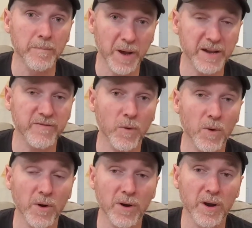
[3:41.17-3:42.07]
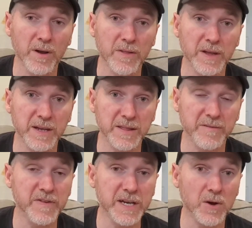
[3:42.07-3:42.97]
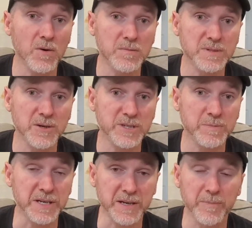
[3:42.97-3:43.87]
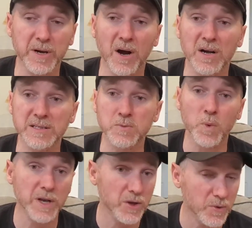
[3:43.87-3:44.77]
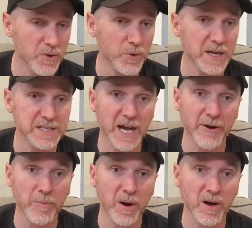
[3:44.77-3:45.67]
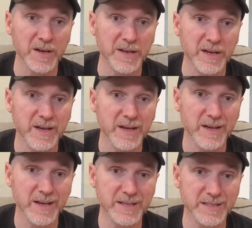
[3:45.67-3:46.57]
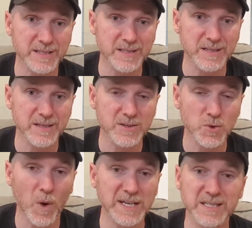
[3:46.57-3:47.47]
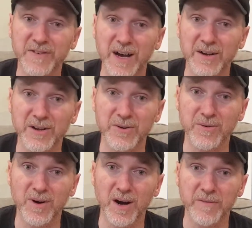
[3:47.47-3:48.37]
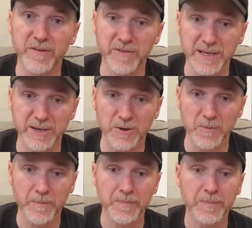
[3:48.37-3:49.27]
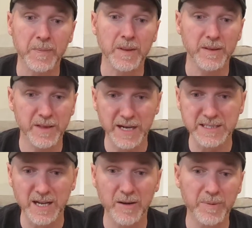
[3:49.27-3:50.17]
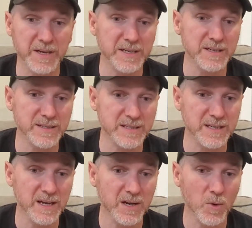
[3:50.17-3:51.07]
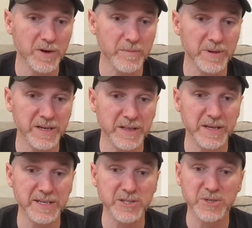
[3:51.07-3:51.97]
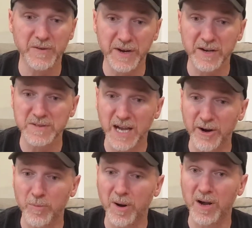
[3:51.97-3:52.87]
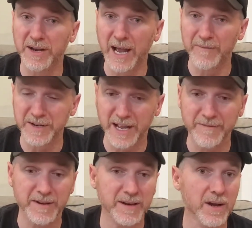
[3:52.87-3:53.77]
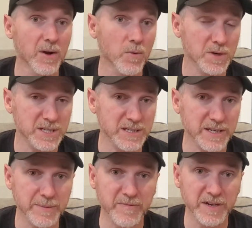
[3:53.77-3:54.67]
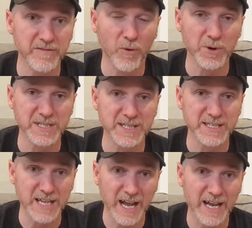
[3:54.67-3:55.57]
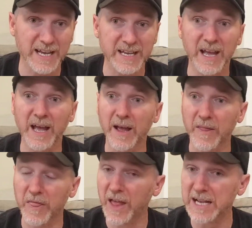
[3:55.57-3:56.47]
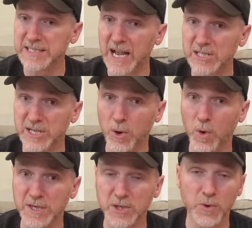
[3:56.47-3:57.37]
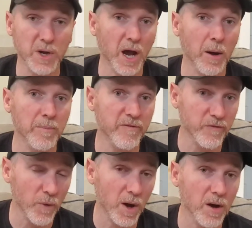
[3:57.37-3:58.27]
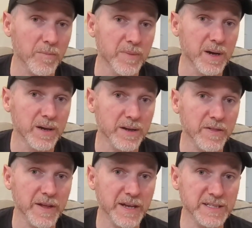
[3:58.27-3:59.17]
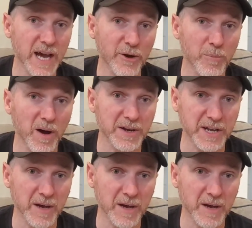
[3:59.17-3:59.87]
pay for the vehicle, so to speak. Because when you do a title bond, it's twice the value of the vehicle. Next up is going to be the certificate of title bond affidavit, which is an MV46A. That's actually going to come from the title bond